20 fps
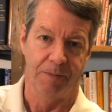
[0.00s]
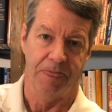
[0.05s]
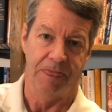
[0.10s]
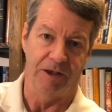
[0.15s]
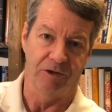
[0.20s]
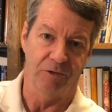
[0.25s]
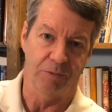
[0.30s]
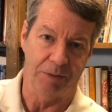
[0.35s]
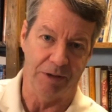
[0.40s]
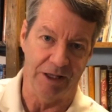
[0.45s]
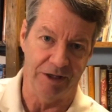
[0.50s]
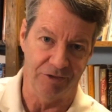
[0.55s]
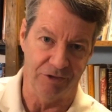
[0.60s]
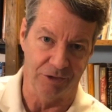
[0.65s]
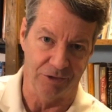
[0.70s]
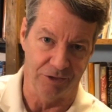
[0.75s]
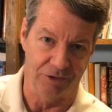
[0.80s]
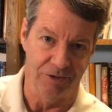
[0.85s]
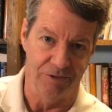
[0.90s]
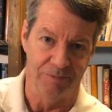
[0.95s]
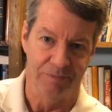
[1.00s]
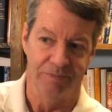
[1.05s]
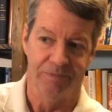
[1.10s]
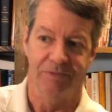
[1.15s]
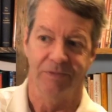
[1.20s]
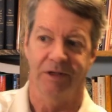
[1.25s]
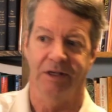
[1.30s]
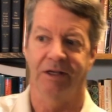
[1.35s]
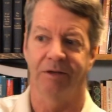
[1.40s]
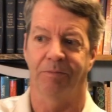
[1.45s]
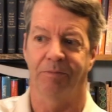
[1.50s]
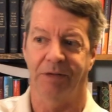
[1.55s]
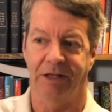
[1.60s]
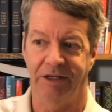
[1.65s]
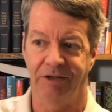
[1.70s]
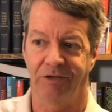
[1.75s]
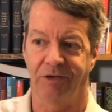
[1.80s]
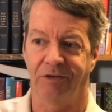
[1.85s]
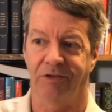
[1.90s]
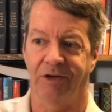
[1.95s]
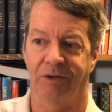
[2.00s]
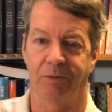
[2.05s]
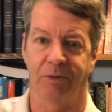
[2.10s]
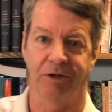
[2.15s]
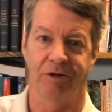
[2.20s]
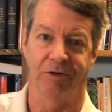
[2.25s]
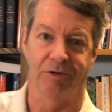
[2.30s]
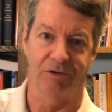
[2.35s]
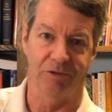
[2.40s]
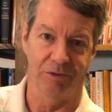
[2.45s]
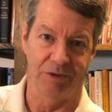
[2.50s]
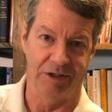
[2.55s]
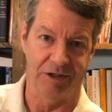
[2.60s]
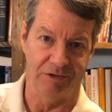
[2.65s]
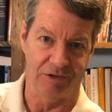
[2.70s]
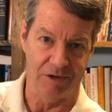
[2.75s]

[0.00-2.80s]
His pleasure, it pleases him when you're doing his